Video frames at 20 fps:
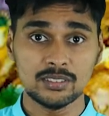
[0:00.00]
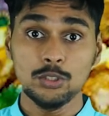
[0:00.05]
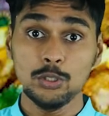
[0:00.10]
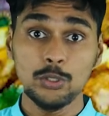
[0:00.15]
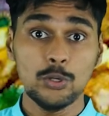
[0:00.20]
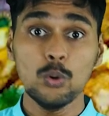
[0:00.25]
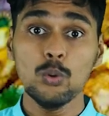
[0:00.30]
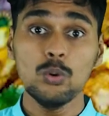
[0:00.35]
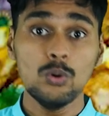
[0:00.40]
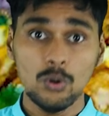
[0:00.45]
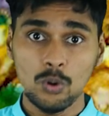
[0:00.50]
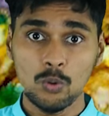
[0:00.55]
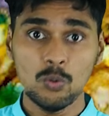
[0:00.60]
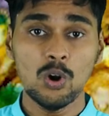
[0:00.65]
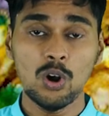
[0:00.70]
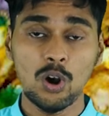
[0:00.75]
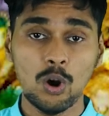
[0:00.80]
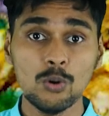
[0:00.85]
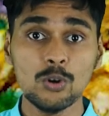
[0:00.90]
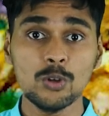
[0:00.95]
So you don't
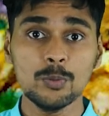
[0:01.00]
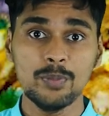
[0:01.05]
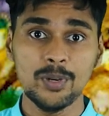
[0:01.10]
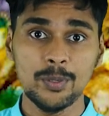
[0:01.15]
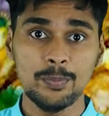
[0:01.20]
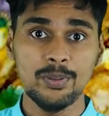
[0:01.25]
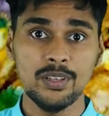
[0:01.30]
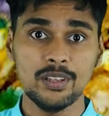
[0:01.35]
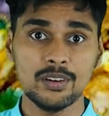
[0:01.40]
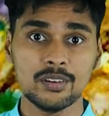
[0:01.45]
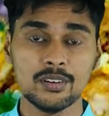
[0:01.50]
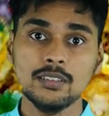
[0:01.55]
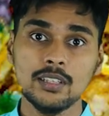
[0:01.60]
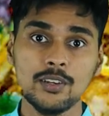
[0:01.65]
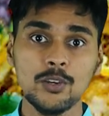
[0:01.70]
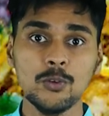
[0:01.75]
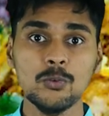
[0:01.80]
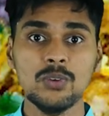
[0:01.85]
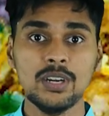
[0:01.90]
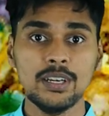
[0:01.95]
know how to prepare.
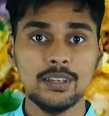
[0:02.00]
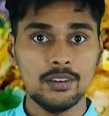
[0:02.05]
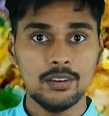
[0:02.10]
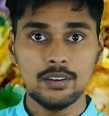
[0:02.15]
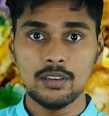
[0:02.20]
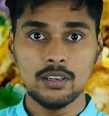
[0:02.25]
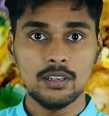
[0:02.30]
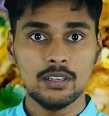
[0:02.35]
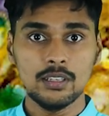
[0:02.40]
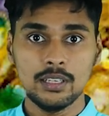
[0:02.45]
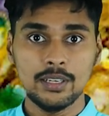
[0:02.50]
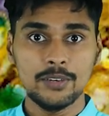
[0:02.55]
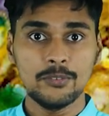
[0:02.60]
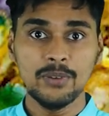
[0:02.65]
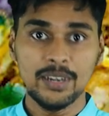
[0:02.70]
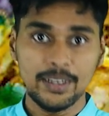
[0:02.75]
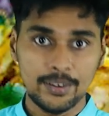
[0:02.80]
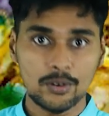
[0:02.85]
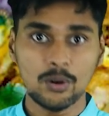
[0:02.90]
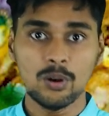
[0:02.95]
Then you it
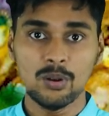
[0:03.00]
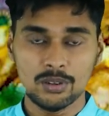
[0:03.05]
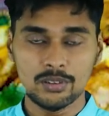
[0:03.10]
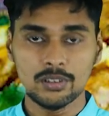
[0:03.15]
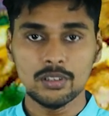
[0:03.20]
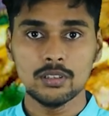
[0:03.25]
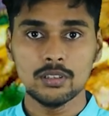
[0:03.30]
went wrong.